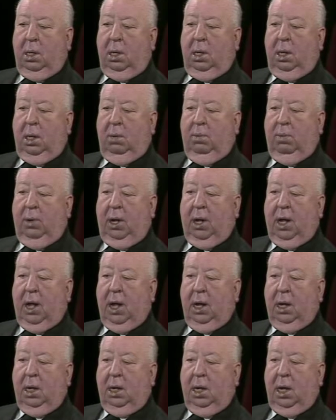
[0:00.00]
he
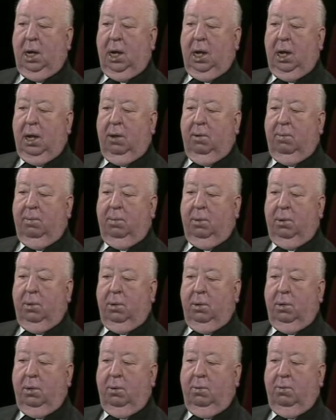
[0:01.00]
began to have
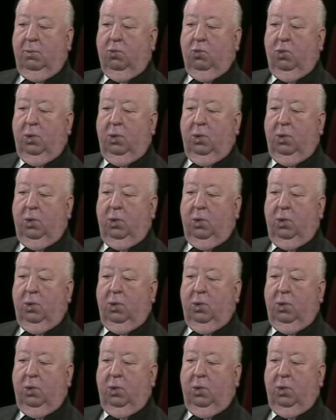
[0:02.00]
sort of